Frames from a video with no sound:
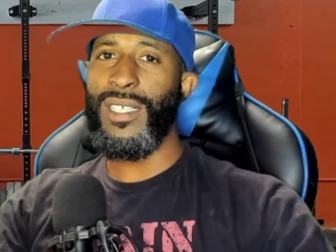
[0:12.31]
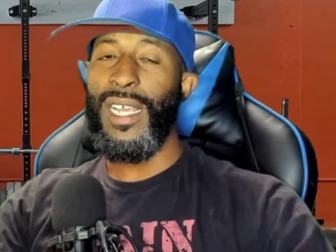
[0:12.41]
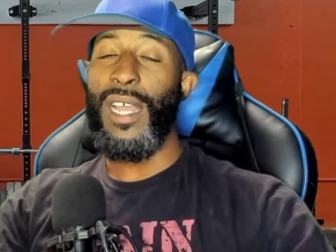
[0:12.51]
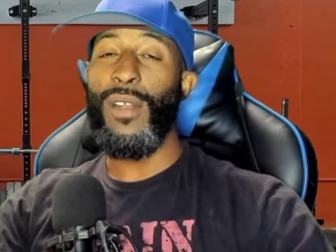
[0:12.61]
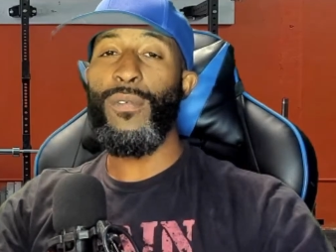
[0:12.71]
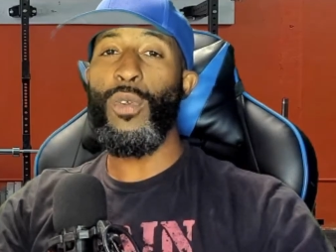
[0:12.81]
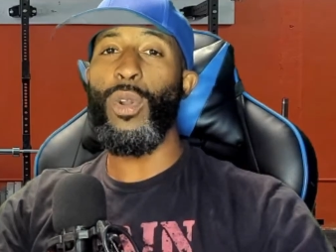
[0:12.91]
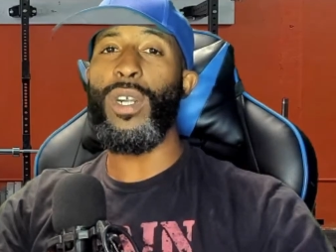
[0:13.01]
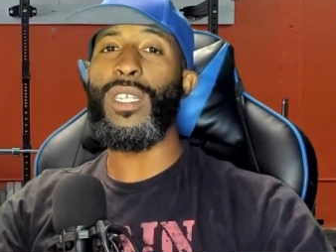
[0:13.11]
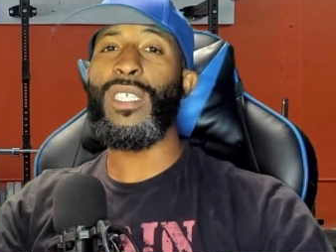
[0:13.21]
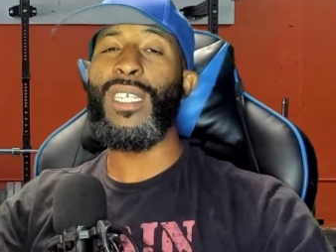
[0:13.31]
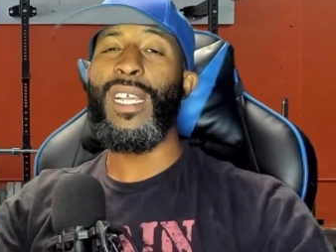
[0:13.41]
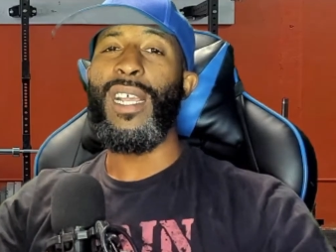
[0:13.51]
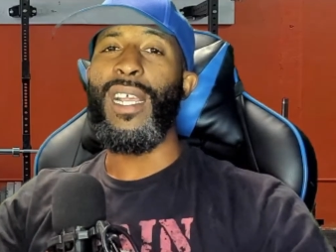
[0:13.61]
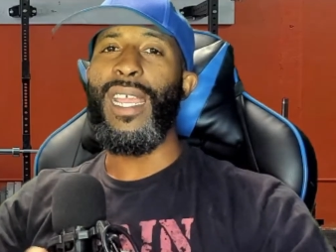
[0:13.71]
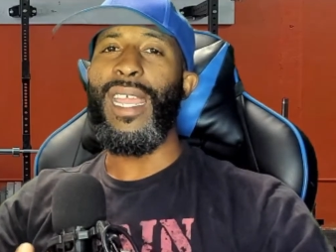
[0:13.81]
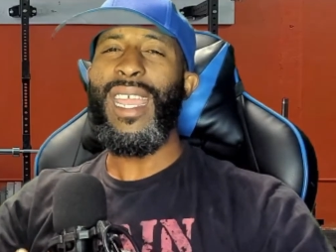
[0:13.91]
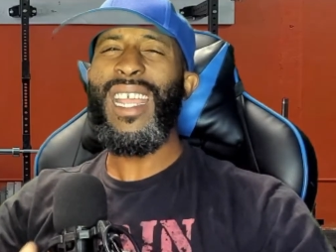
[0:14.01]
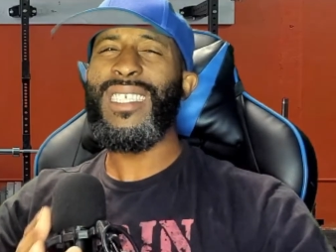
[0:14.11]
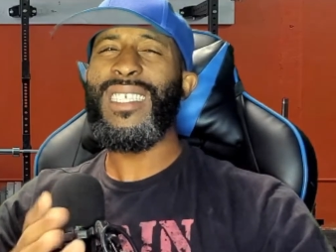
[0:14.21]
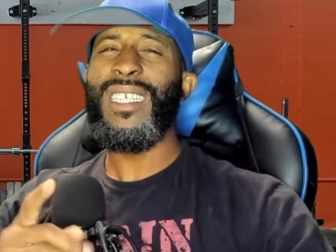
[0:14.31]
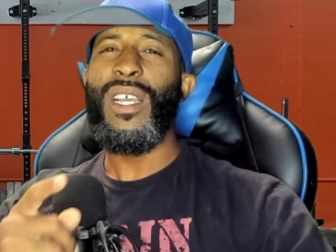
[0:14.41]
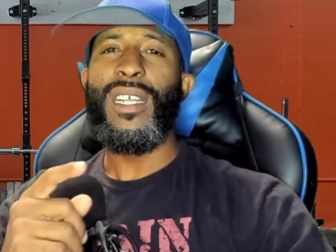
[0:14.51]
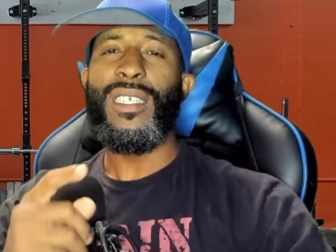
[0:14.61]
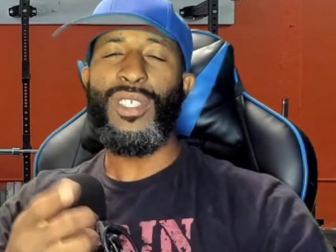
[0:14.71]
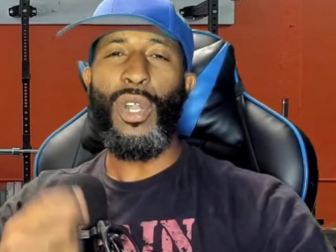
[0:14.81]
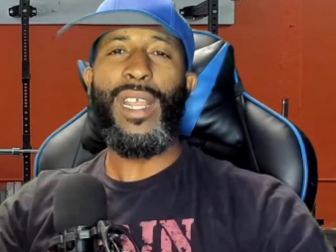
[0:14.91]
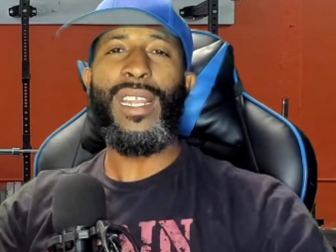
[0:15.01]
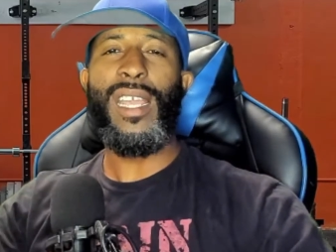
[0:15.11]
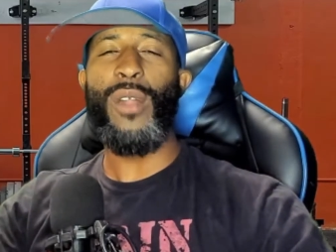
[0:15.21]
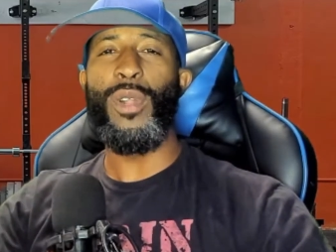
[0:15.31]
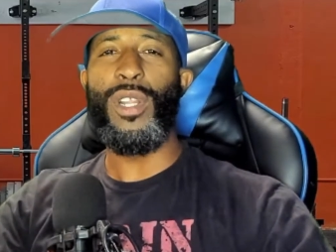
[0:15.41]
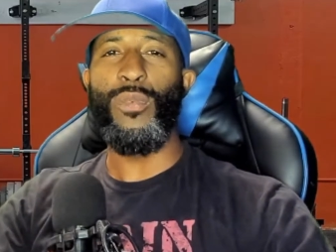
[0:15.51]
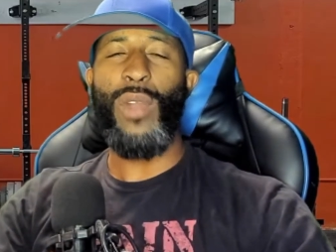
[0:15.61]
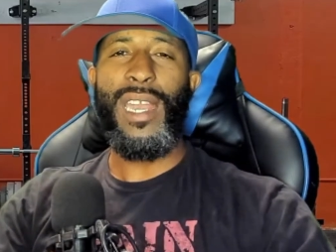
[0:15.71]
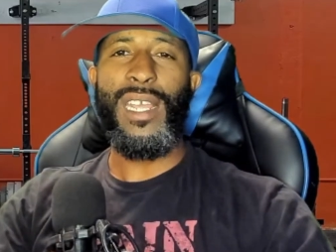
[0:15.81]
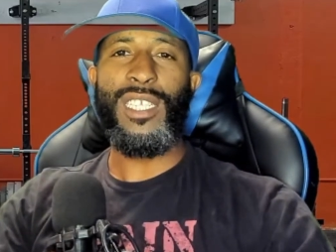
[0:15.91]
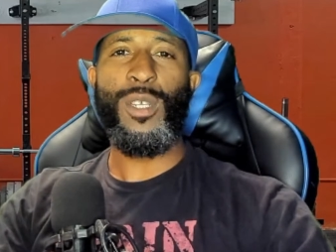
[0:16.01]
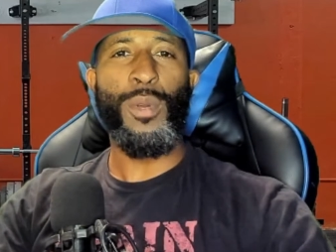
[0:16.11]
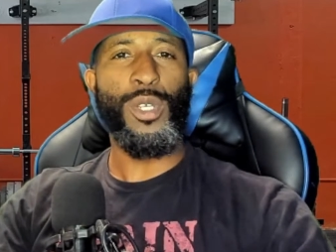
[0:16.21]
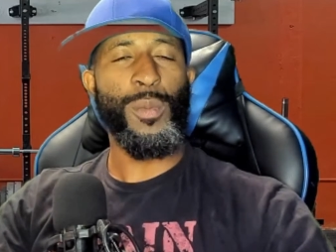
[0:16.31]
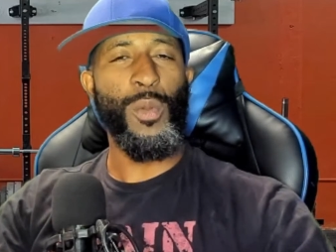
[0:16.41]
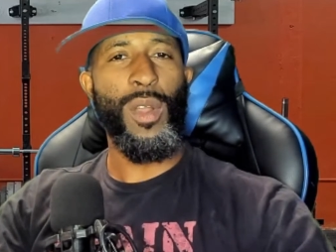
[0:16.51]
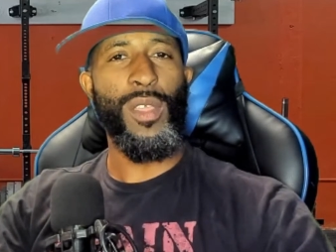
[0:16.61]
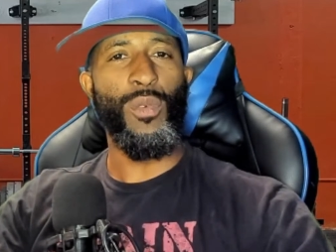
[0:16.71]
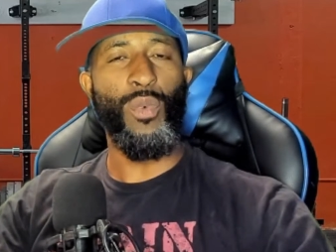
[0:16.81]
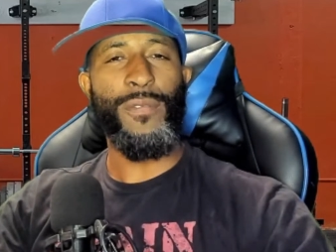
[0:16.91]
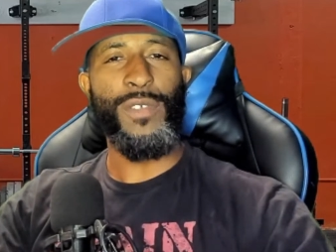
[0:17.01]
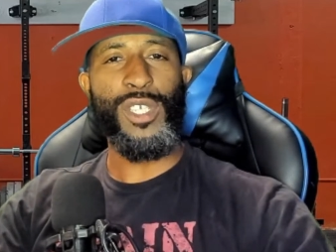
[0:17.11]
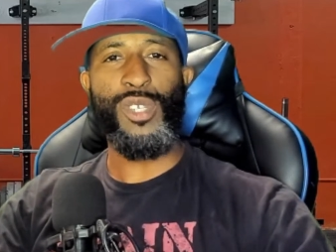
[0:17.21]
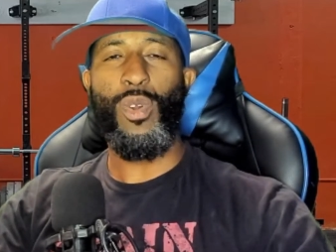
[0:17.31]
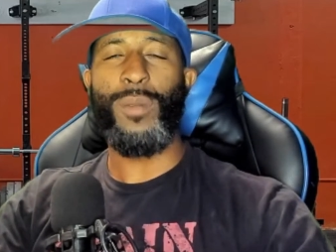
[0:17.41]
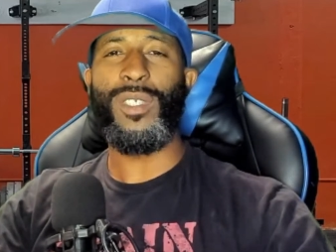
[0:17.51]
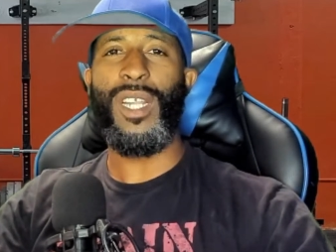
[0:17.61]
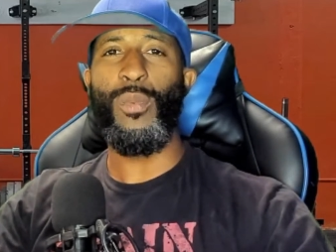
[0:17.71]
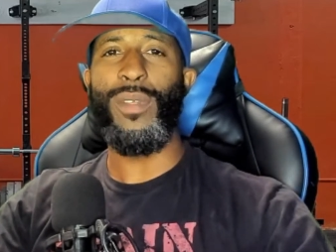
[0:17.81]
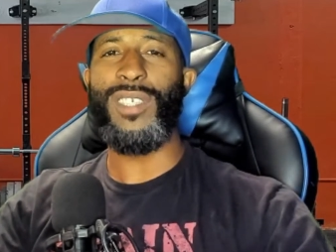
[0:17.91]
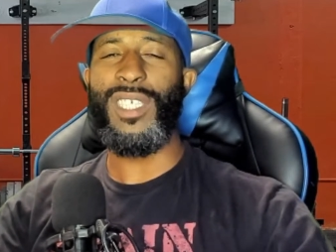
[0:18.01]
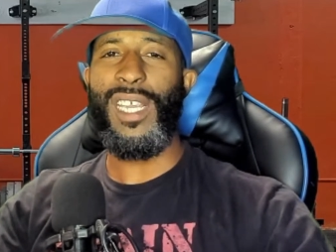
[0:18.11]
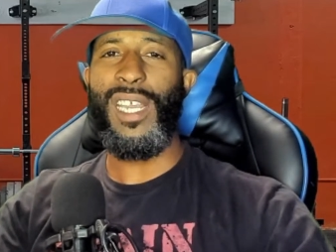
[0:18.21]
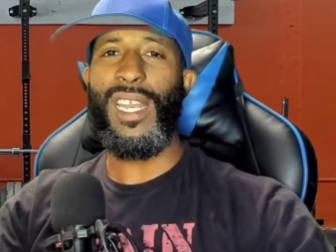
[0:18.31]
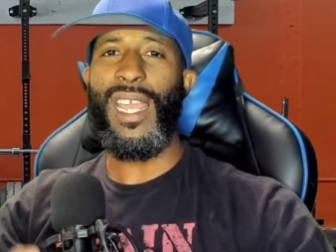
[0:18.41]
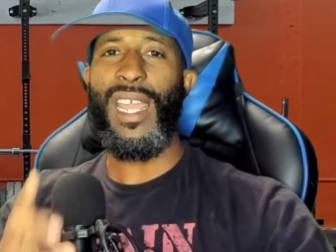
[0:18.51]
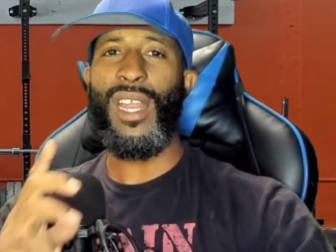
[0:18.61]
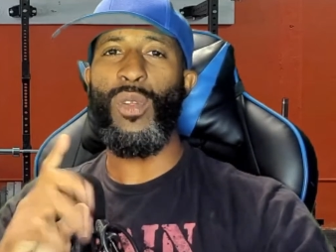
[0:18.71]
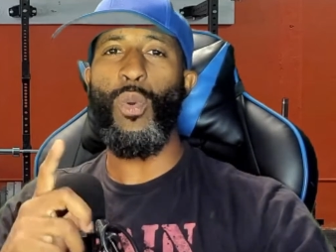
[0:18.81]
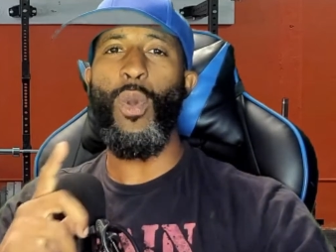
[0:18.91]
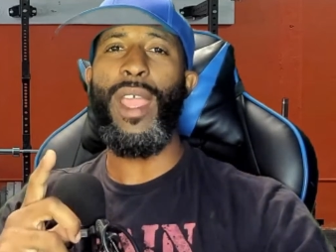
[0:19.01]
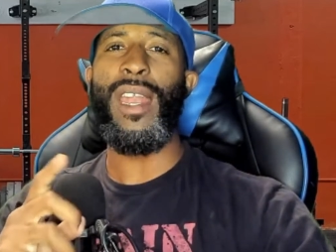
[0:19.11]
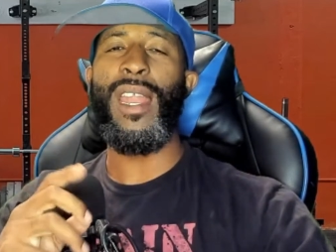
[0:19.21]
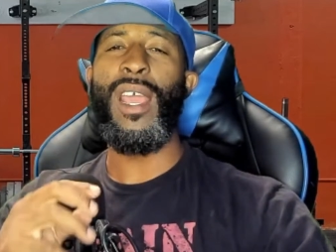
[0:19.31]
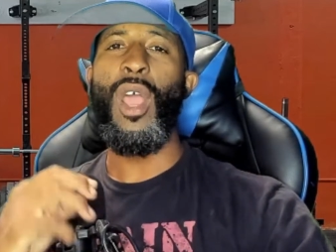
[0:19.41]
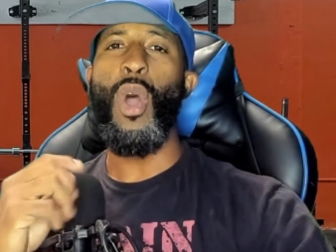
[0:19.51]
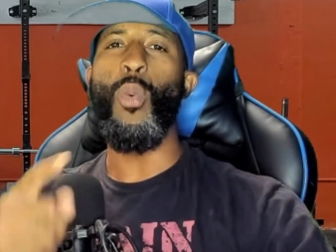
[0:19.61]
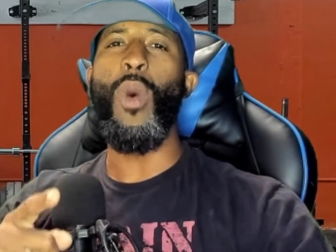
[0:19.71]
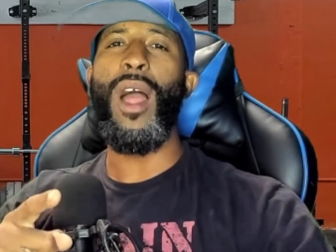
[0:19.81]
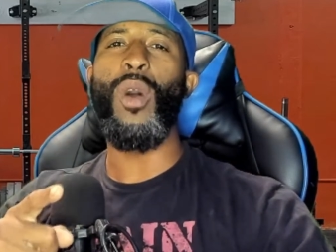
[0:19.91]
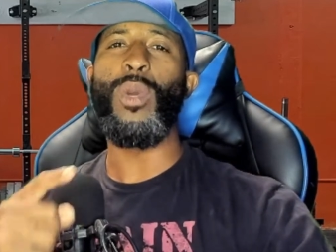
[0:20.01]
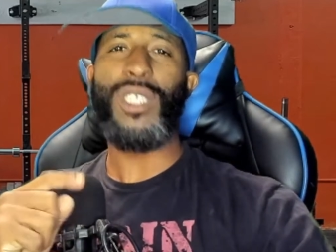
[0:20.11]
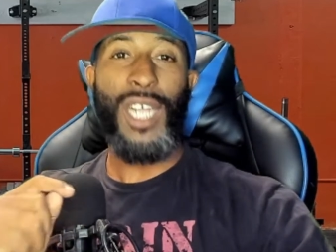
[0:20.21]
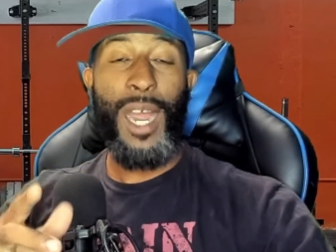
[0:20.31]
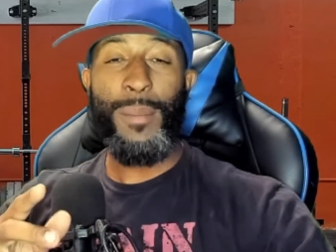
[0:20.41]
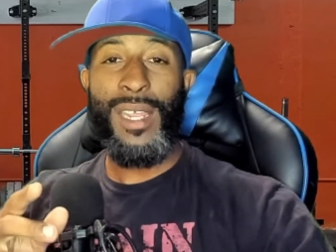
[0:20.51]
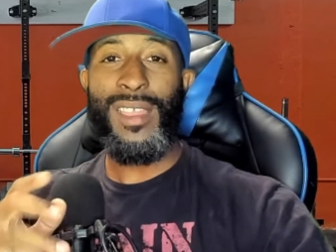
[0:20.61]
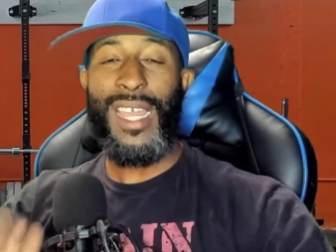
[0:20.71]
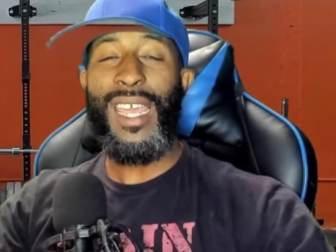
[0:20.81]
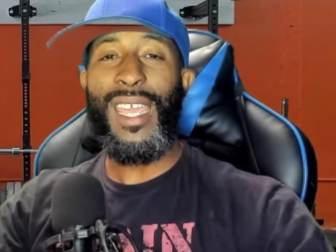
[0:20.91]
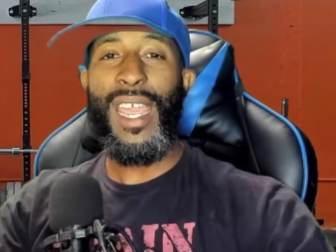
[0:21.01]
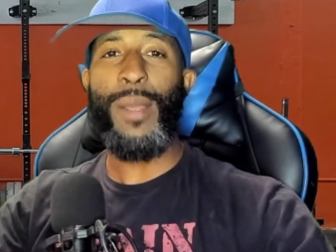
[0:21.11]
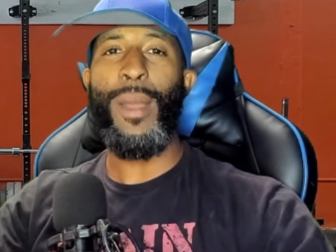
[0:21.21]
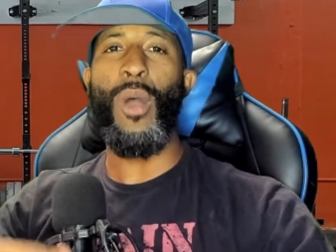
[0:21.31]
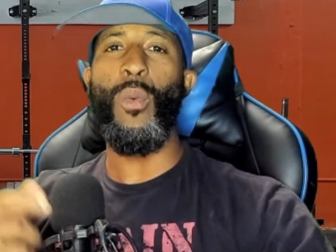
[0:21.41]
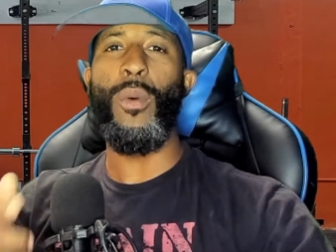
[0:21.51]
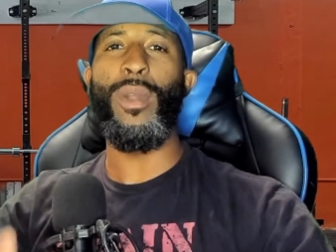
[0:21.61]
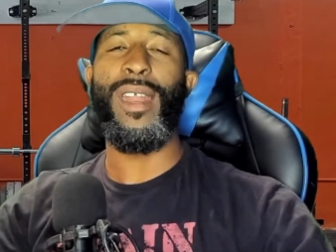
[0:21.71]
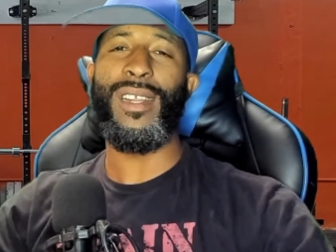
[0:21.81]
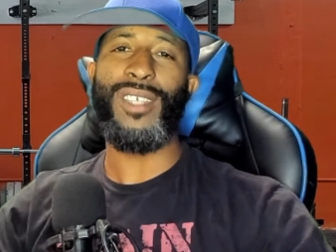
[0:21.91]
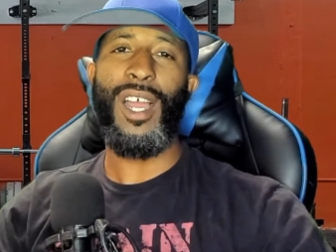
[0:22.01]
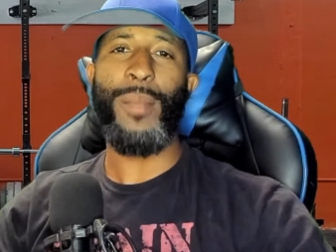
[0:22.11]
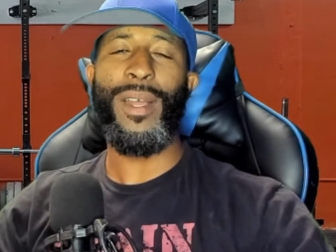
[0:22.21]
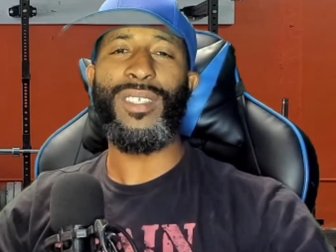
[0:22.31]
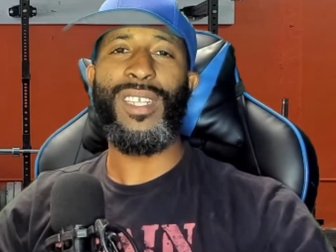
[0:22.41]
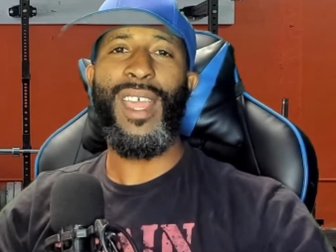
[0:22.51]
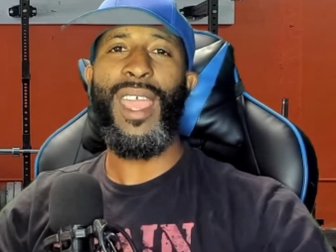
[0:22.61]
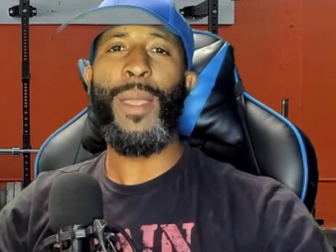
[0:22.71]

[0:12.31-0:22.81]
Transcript: And of course, it's starting to get really rainy. It's supposed to be one of the roughest storms that we've seen in quite a while, which got me thinking about what we're going to talk about today.